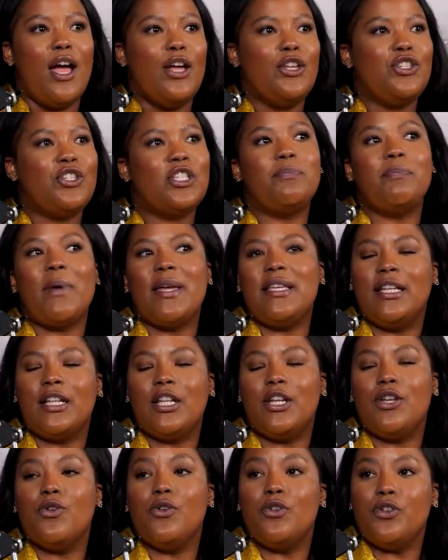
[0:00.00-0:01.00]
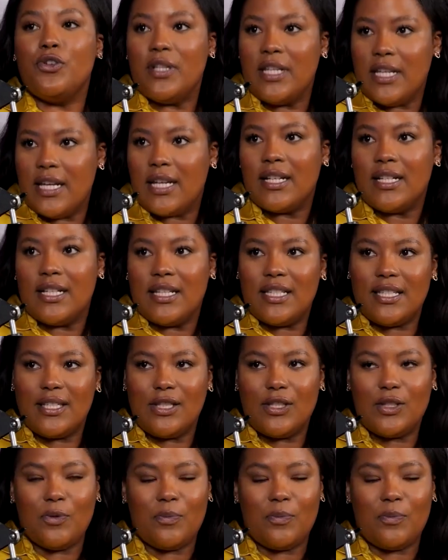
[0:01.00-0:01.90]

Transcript: just basically your uniqueness to